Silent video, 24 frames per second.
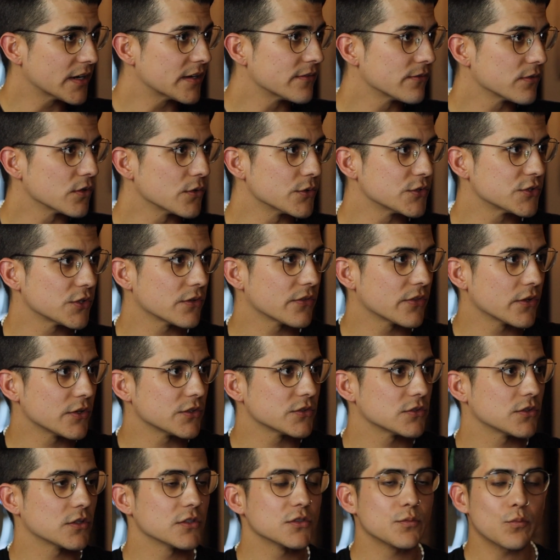influencer.
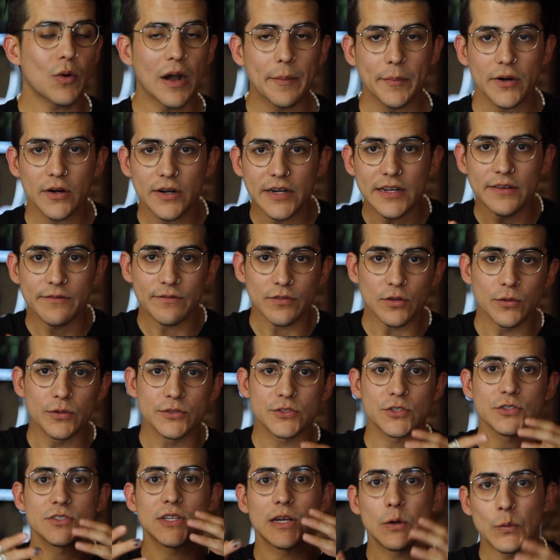There's primary
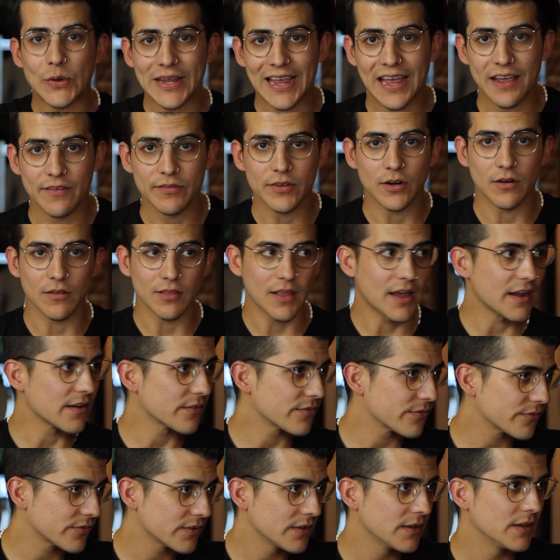influencers that we have in our
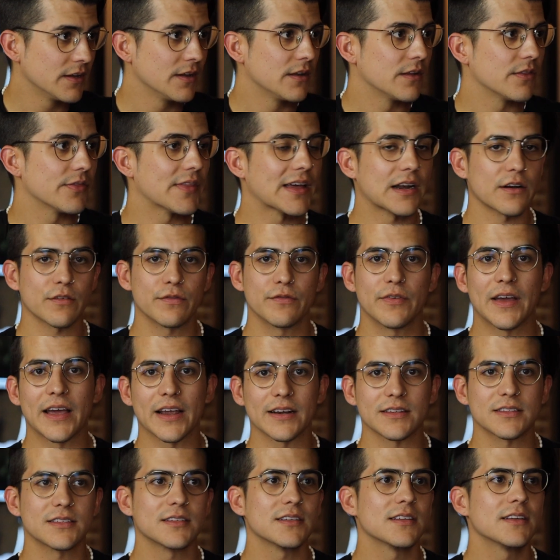life that
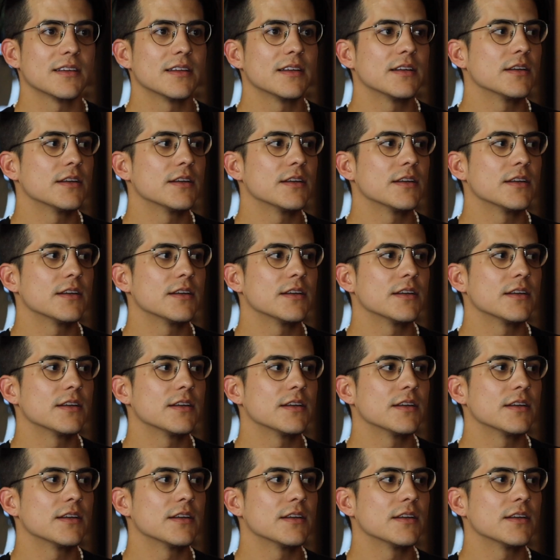affect